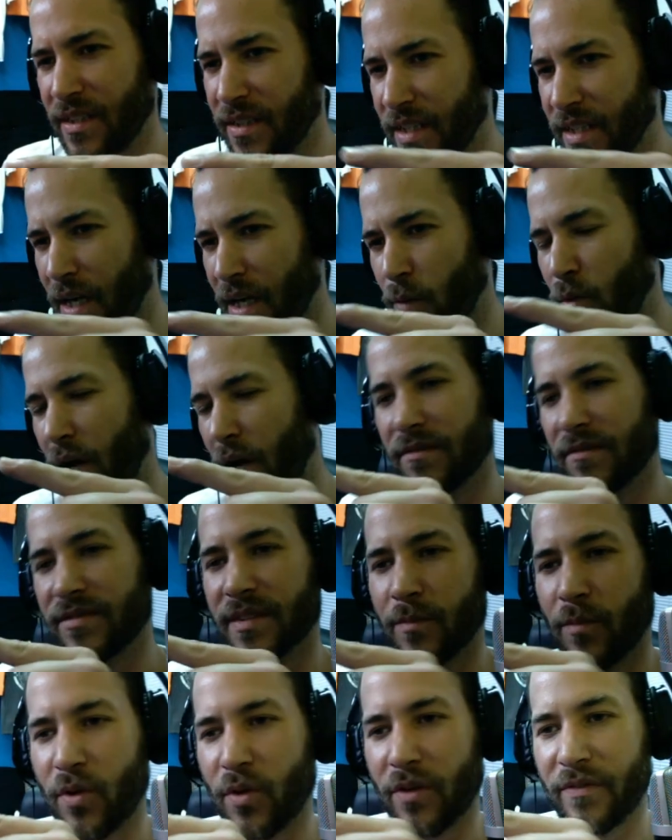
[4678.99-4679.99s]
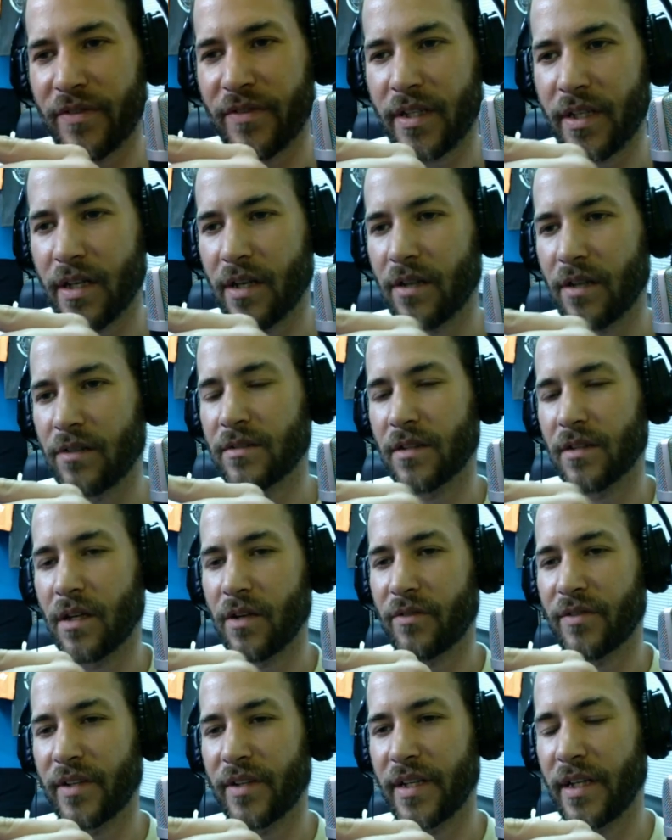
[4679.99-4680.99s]
Yeah, we'll have some more videos
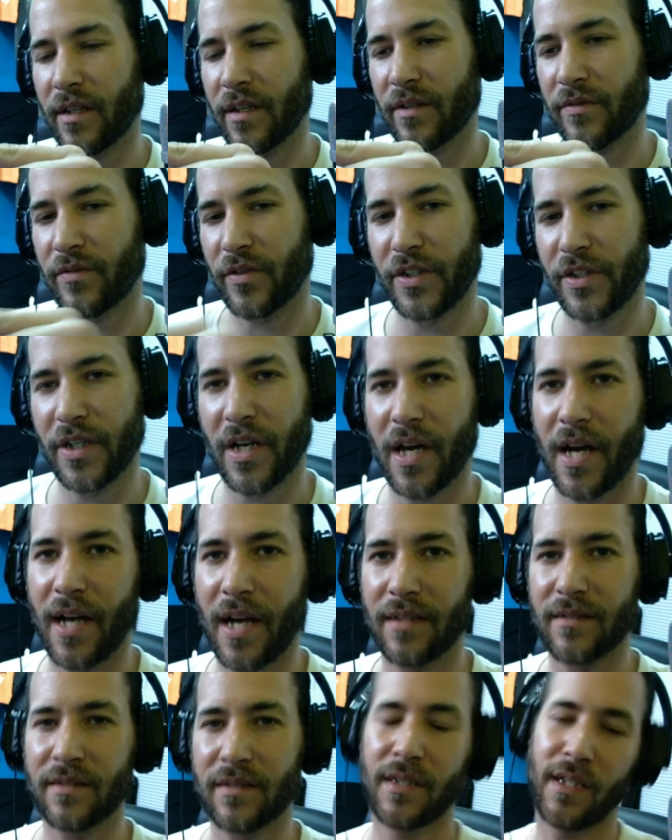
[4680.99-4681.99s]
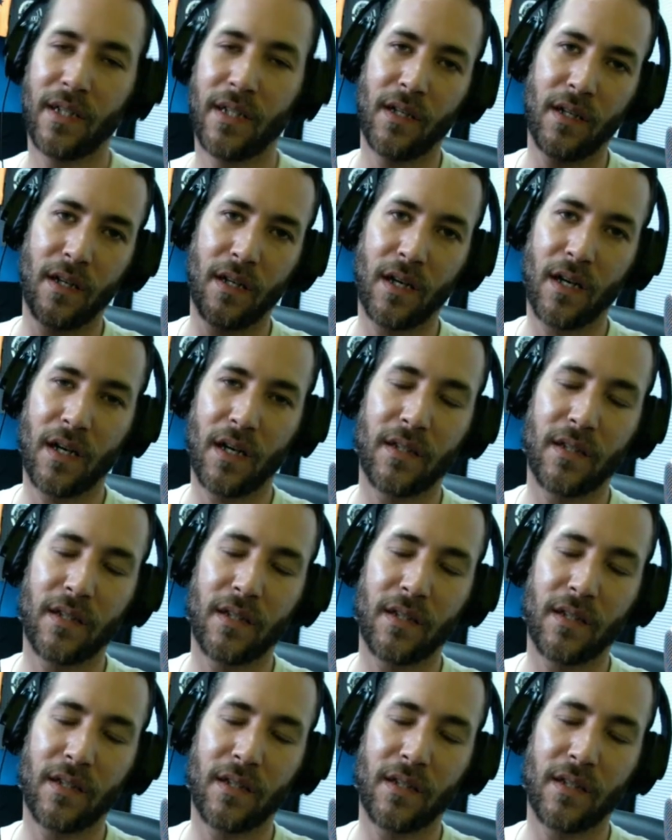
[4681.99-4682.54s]
over here for you guys. Uh,